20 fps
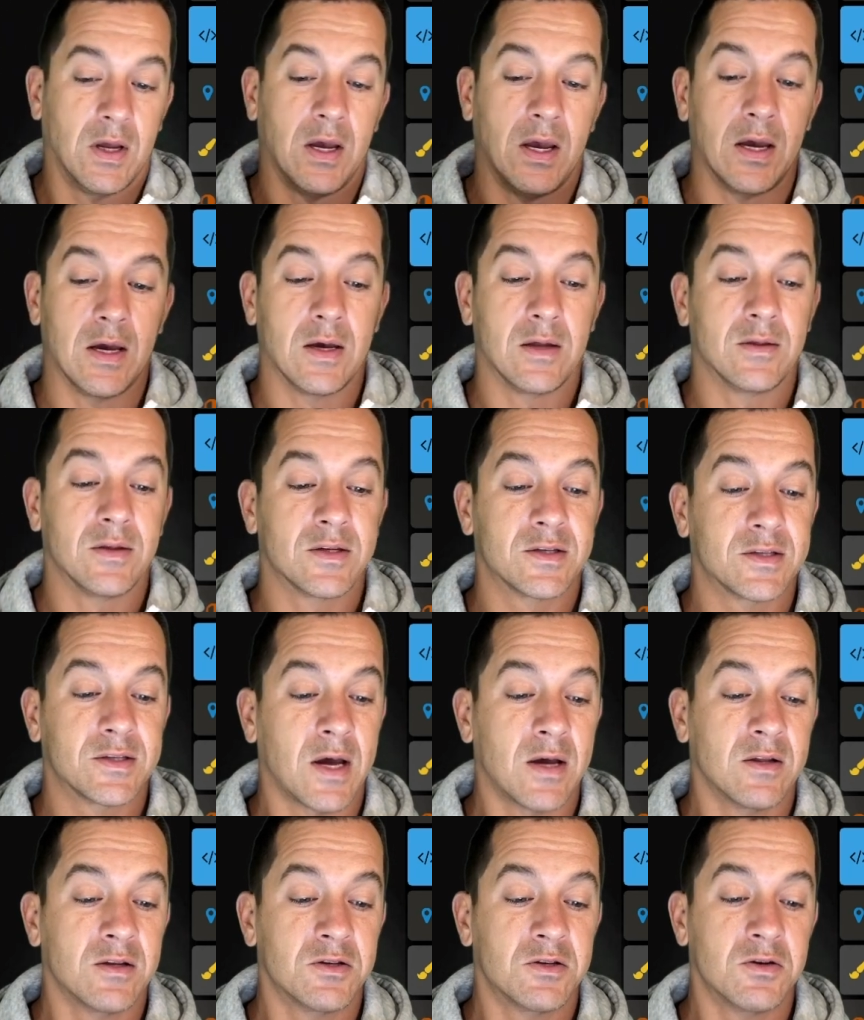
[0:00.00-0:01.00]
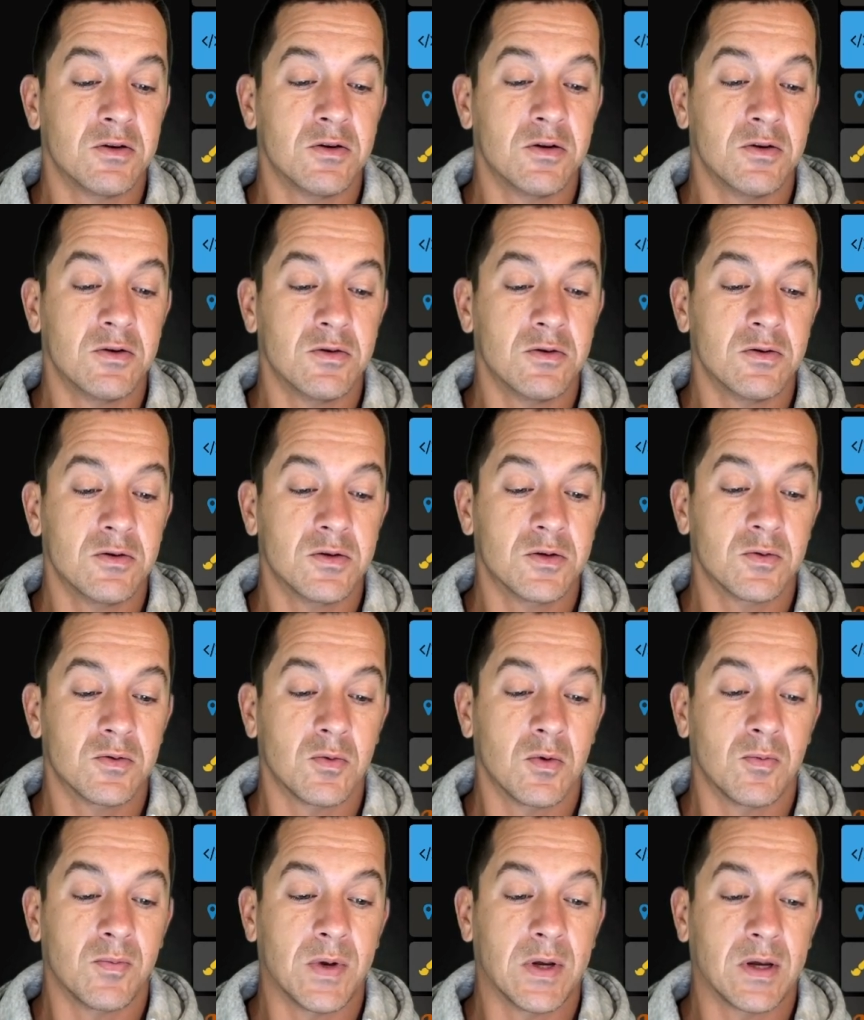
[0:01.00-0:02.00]
And the stylus you use
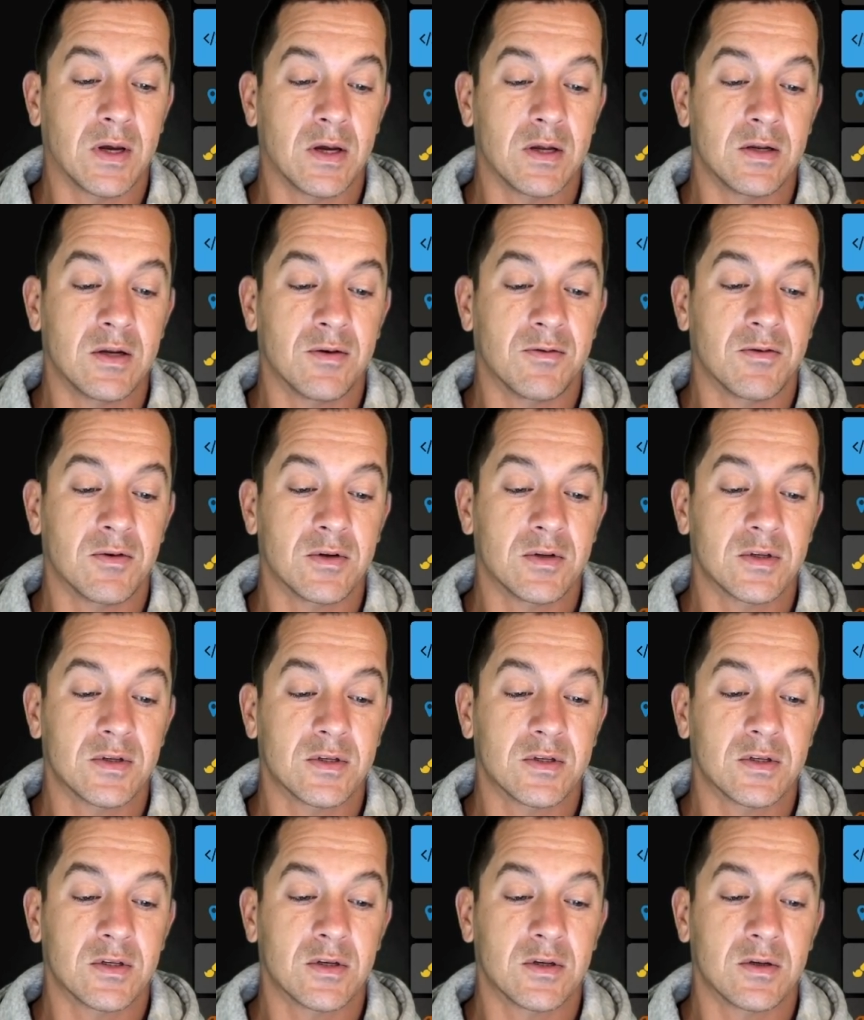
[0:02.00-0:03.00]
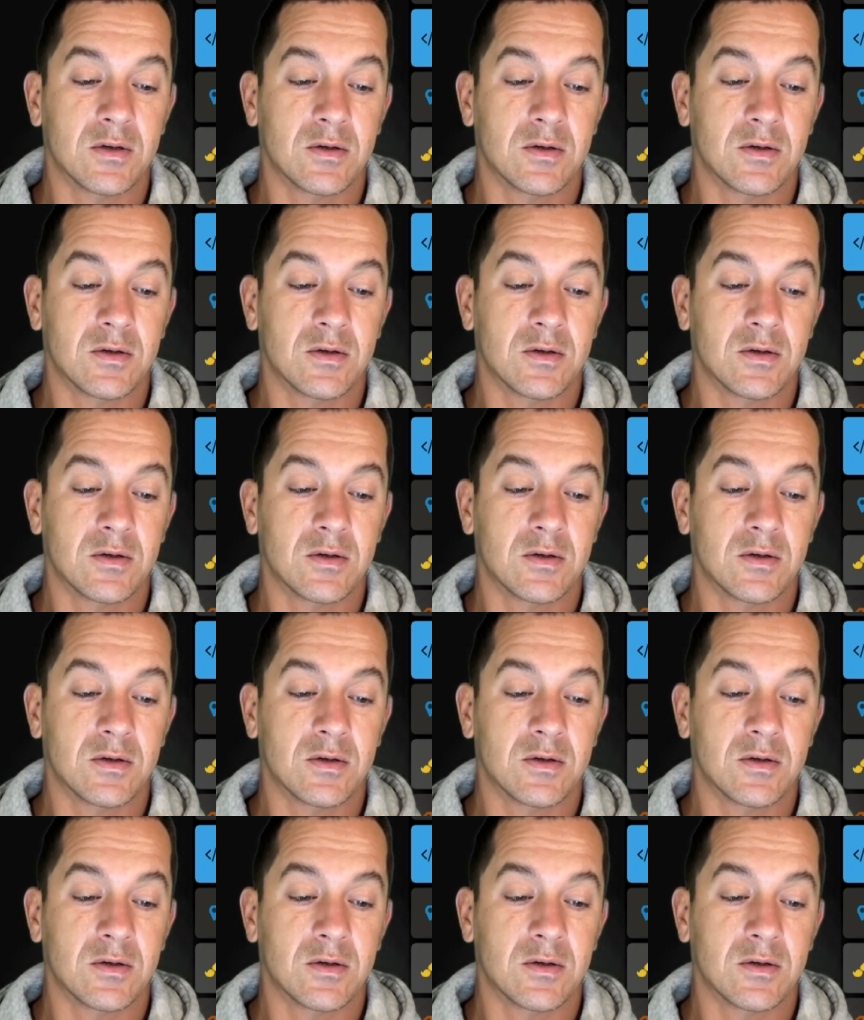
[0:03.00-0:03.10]
will make a difference.